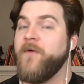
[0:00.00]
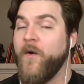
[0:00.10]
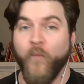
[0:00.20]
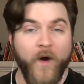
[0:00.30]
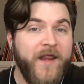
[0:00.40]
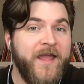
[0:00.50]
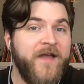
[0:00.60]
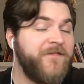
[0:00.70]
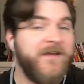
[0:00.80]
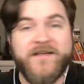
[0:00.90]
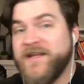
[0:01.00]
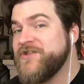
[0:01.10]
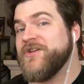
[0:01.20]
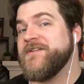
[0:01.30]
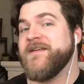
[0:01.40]
What if, in
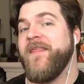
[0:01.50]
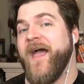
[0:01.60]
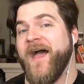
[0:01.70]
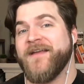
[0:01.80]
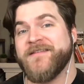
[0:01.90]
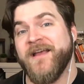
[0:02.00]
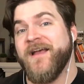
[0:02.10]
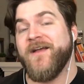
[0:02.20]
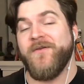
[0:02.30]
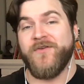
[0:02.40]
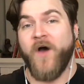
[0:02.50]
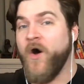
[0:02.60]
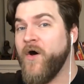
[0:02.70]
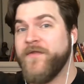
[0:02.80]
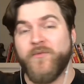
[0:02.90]
addition to that,
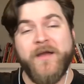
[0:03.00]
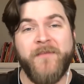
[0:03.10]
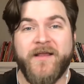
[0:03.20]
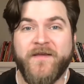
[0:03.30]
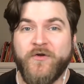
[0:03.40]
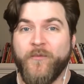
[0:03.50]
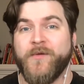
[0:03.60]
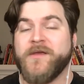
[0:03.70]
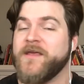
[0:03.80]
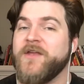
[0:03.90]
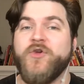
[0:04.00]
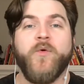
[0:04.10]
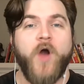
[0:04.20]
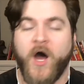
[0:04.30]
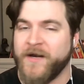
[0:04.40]
all the rent money that you were bringing in, you
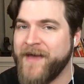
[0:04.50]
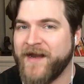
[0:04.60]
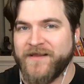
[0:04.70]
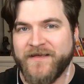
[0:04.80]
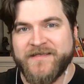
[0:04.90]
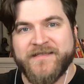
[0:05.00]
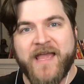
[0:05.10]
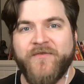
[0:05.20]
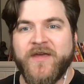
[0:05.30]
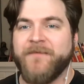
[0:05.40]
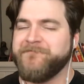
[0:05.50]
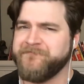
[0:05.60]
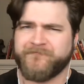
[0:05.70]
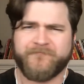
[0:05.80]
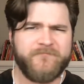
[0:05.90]
were automatically saving it
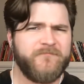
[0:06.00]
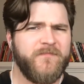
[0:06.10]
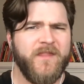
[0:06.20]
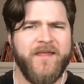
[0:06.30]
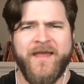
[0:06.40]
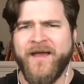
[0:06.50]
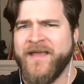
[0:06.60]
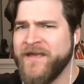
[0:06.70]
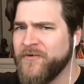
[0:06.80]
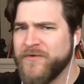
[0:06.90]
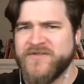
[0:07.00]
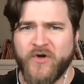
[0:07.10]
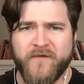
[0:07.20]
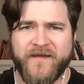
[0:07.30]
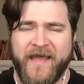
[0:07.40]
uh, in a
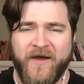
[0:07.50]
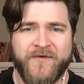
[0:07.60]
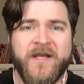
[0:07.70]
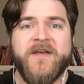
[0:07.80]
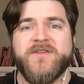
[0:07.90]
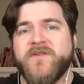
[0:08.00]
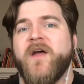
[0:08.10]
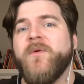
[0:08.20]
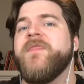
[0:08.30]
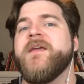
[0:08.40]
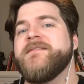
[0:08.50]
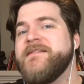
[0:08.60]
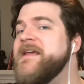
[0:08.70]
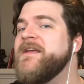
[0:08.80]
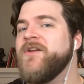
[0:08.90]
reserve account so that when things
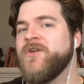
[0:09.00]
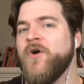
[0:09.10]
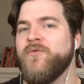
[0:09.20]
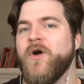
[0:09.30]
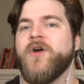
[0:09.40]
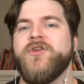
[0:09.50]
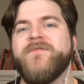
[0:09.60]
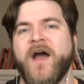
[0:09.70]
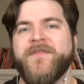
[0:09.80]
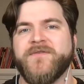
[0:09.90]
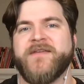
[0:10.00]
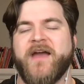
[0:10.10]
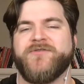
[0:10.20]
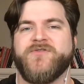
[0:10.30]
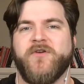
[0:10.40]
did go wrong, you've got those
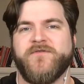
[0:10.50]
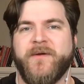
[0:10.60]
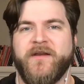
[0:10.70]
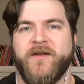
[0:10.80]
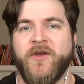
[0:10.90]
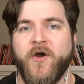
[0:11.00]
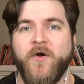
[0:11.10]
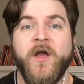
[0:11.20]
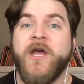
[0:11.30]
cash reserves ready to go.